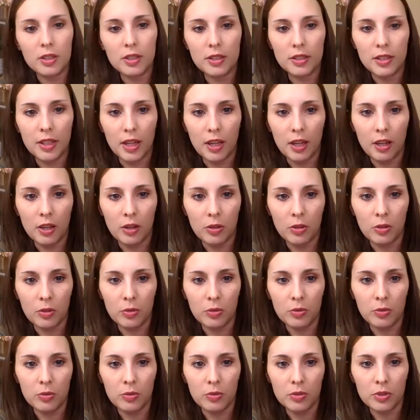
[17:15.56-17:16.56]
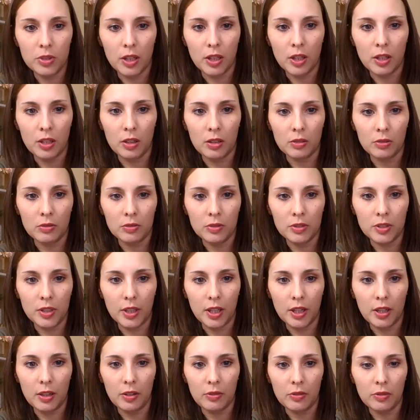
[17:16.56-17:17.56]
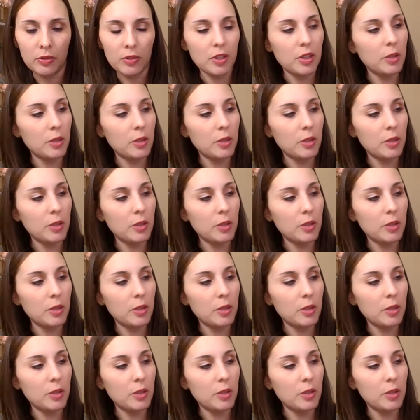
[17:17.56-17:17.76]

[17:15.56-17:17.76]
down, down, down,